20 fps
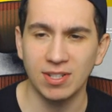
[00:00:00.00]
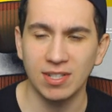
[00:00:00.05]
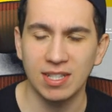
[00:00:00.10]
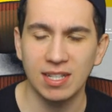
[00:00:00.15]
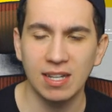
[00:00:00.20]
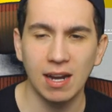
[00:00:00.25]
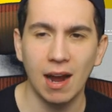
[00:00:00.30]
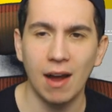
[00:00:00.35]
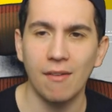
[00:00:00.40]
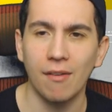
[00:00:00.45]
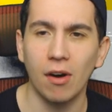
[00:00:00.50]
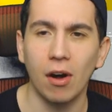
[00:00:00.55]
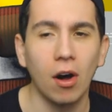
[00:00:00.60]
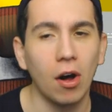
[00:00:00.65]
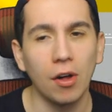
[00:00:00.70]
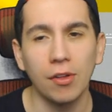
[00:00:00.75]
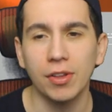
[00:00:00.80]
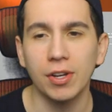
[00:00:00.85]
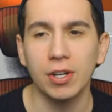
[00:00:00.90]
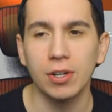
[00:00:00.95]
You see, I have
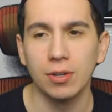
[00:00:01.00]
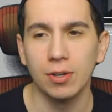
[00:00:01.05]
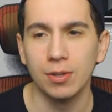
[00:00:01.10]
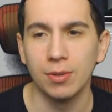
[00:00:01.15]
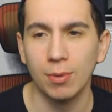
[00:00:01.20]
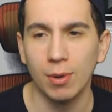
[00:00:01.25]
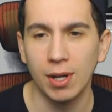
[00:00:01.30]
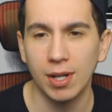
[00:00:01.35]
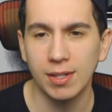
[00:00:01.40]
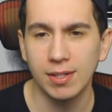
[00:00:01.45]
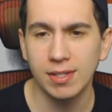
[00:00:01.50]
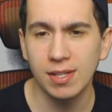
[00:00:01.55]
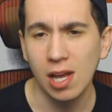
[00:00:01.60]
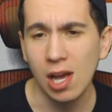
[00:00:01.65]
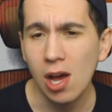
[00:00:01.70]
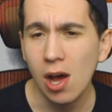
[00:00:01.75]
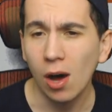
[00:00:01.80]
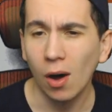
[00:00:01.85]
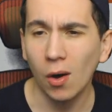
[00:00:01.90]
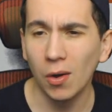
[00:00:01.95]
all the gold ones,
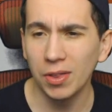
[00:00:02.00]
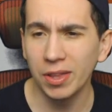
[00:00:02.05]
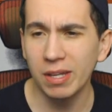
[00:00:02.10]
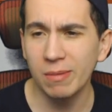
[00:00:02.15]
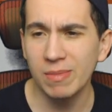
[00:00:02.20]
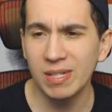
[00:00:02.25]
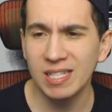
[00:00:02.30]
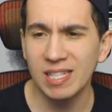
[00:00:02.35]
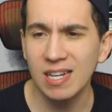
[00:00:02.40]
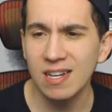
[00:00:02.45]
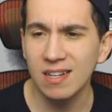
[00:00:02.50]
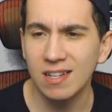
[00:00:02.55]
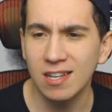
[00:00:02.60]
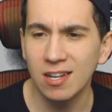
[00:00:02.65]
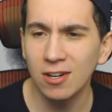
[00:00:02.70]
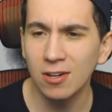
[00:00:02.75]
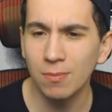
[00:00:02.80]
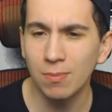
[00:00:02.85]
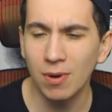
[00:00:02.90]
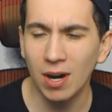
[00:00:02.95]
only missing
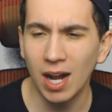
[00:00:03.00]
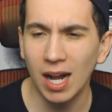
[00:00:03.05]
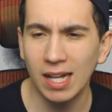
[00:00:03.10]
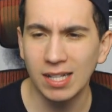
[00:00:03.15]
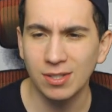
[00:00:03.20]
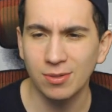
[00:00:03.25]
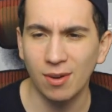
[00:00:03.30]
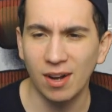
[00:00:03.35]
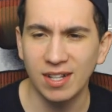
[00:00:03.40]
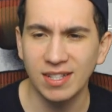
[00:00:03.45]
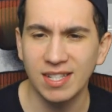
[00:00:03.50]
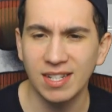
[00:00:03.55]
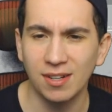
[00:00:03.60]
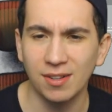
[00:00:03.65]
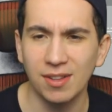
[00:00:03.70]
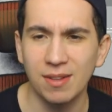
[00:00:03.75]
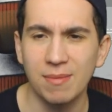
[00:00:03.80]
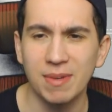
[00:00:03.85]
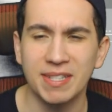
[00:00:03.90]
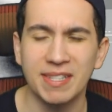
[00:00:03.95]
two bronze ones and
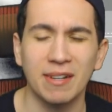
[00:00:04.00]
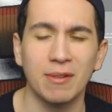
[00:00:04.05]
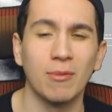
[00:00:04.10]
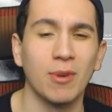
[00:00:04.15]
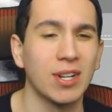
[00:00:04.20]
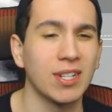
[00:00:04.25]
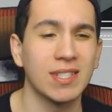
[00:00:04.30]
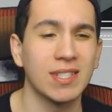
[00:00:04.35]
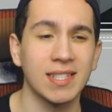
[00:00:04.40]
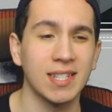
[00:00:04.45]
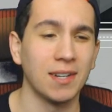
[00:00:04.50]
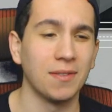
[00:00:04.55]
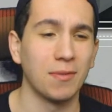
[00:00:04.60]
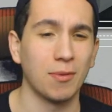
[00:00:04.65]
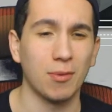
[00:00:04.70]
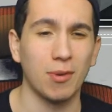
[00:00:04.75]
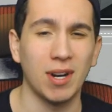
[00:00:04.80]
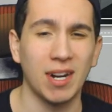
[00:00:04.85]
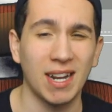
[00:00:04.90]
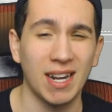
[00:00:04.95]
only missing
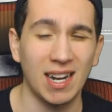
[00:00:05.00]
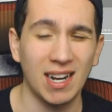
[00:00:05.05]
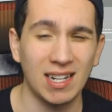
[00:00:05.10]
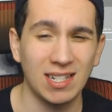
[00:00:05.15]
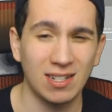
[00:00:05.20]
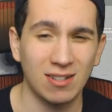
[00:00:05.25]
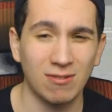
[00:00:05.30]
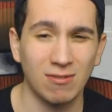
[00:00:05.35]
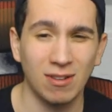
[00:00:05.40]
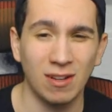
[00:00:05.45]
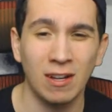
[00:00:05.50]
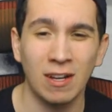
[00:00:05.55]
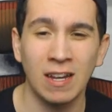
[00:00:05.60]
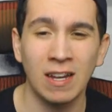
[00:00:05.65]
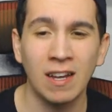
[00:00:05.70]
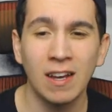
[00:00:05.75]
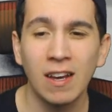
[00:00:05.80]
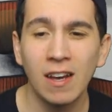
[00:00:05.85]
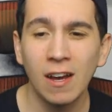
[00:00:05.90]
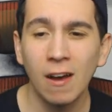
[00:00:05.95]
silver one, and I don't
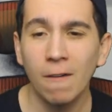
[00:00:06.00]
really